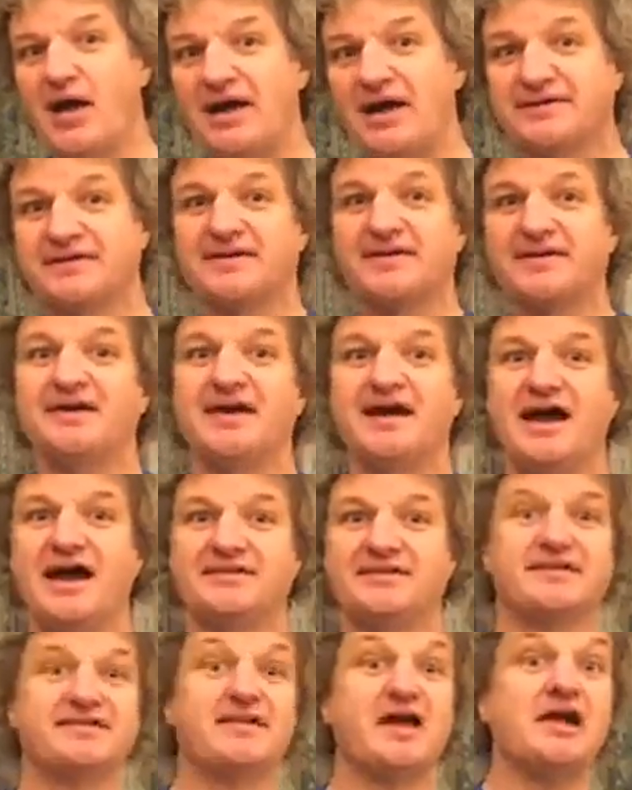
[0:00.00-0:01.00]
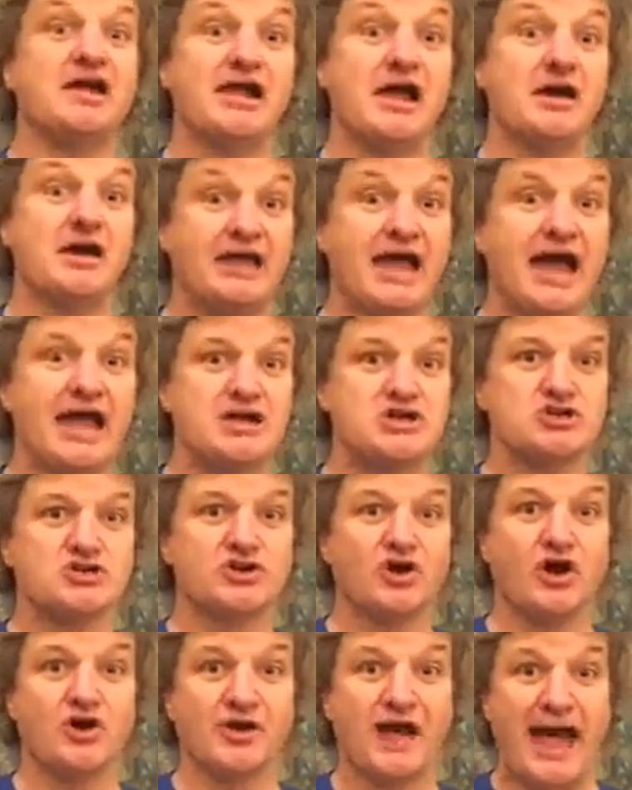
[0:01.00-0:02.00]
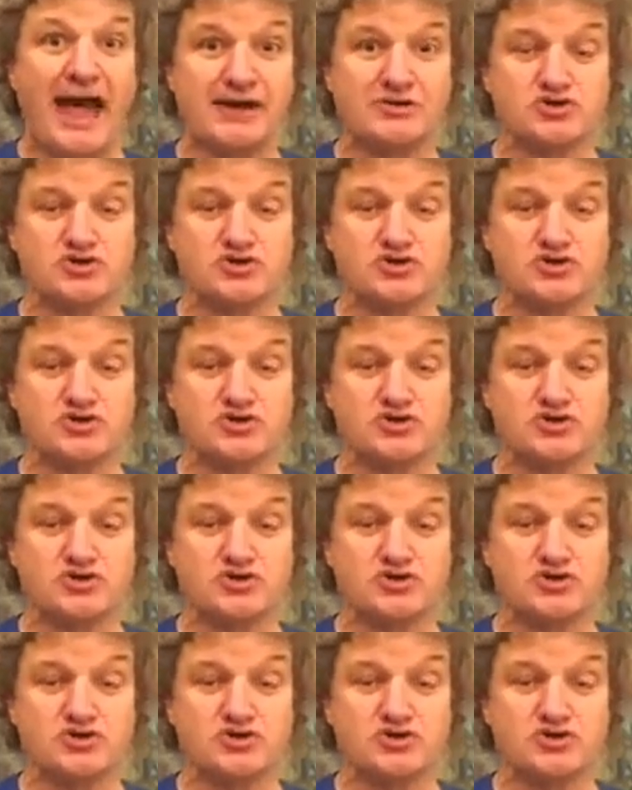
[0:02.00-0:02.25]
It's just location on Android.